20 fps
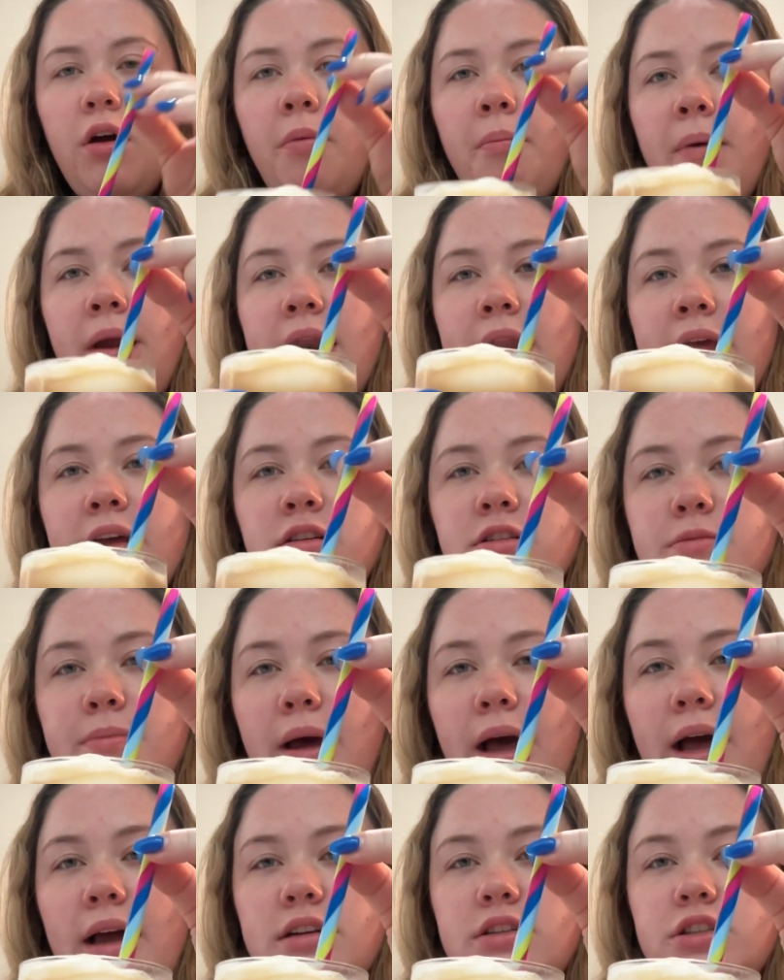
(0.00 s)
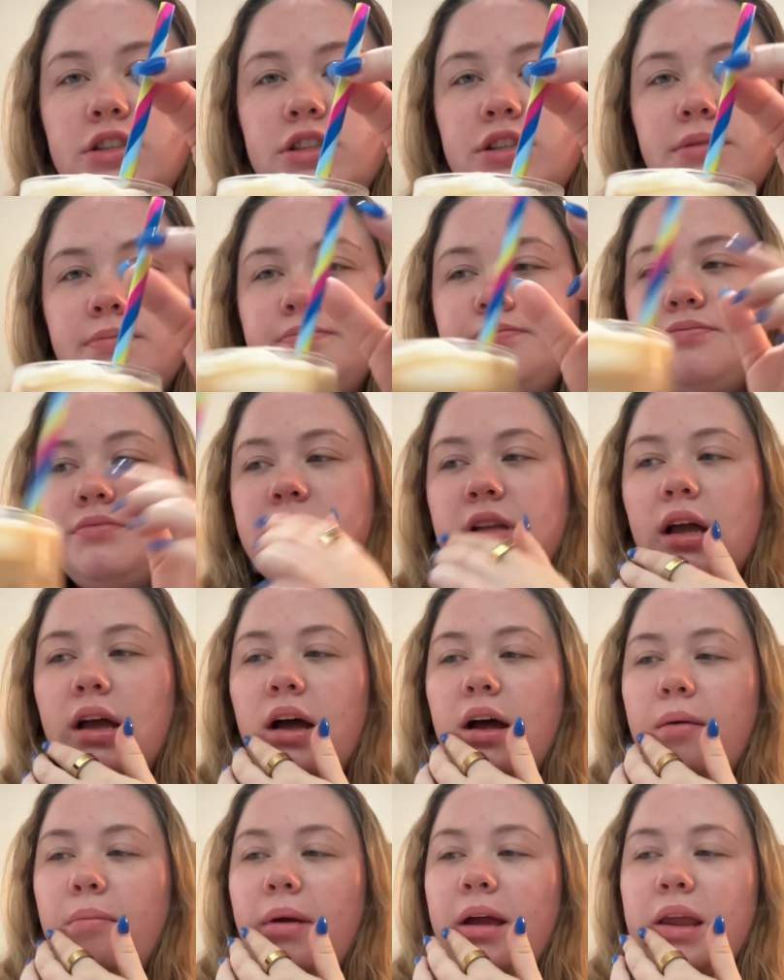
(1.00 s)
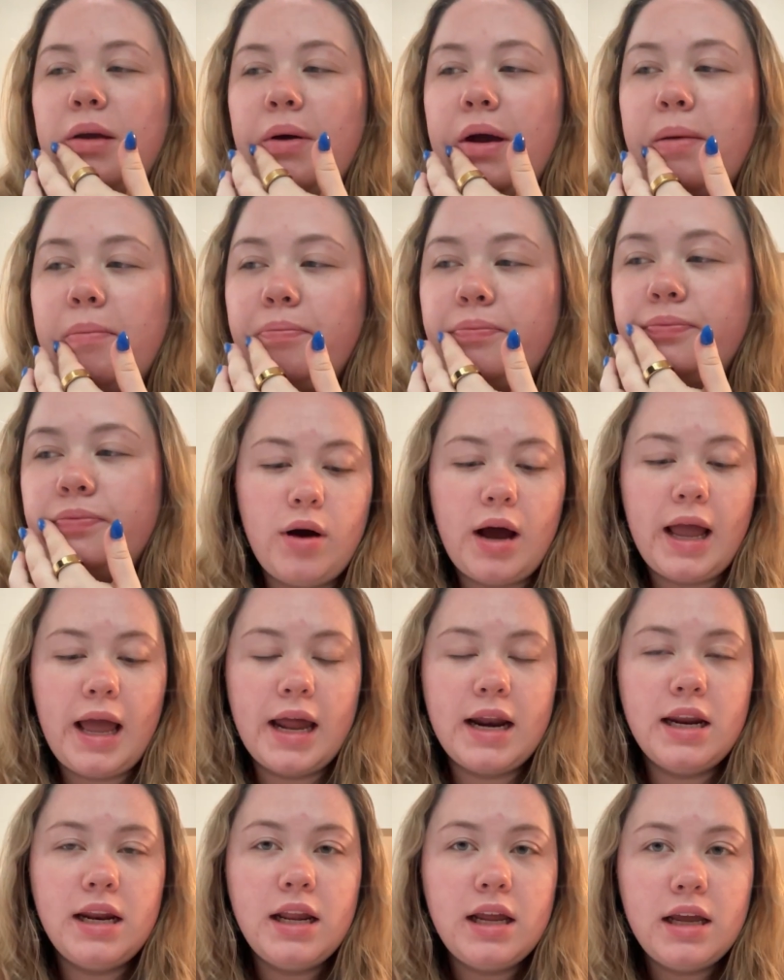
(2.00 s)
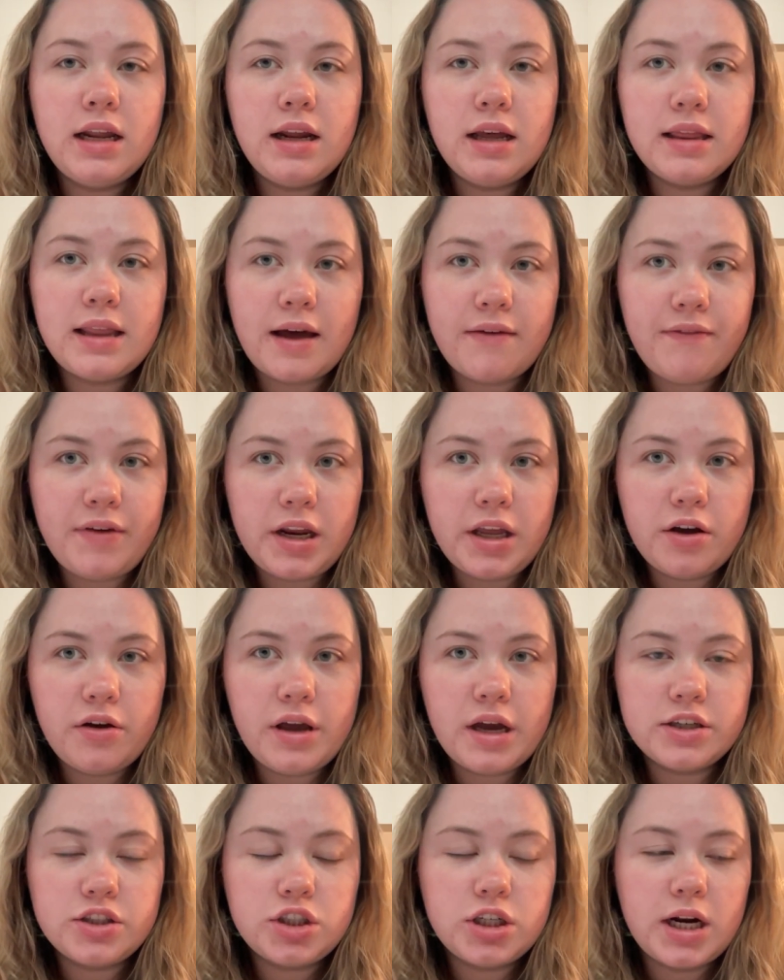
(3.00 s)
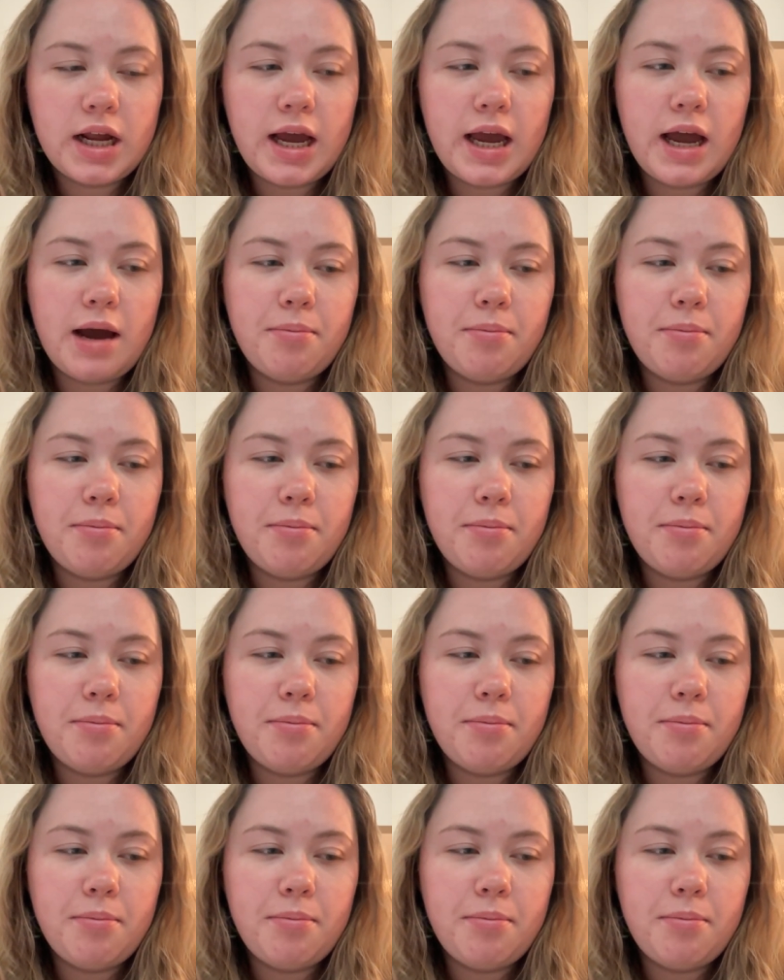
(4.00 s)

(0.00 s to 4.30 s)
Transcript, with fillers: My nails match. Um, anyway, I edited that video yesterday.